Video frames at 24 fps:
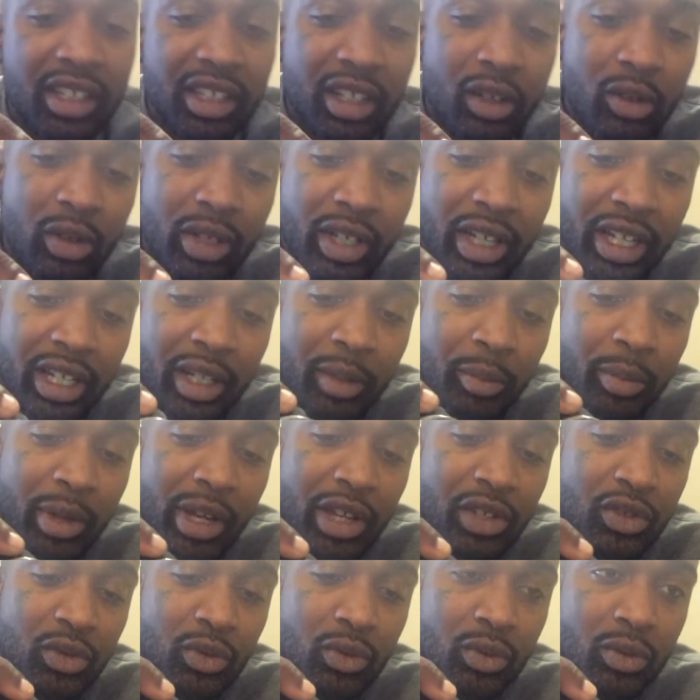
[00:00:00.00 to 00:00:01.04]
Okay, the
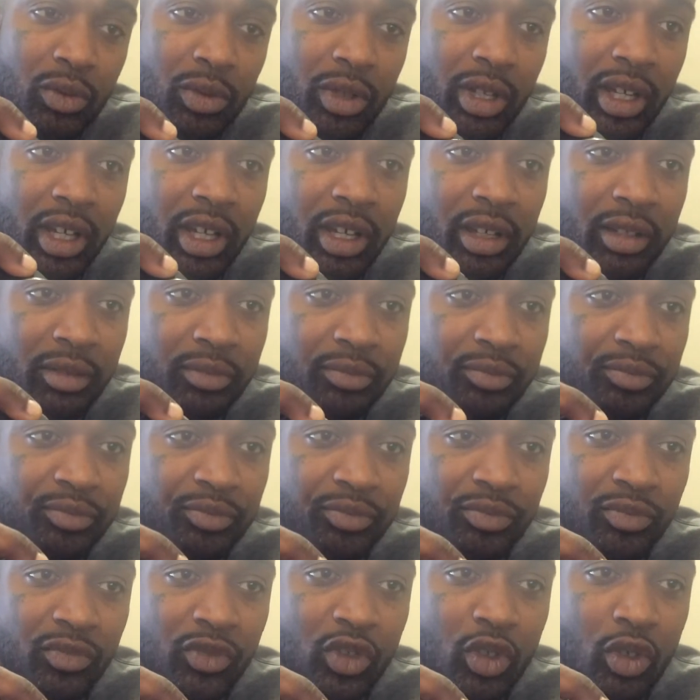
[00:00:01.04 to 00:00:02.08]
bezel here,
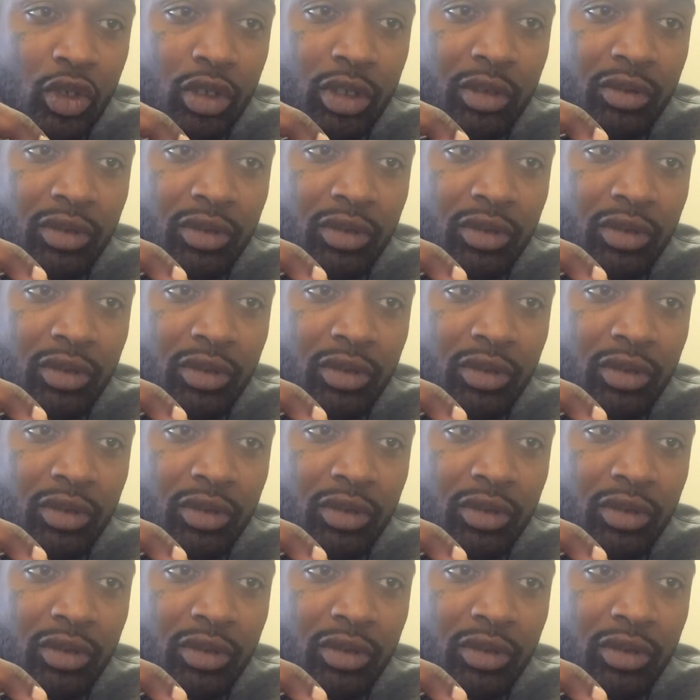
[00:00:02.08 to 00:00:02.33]
going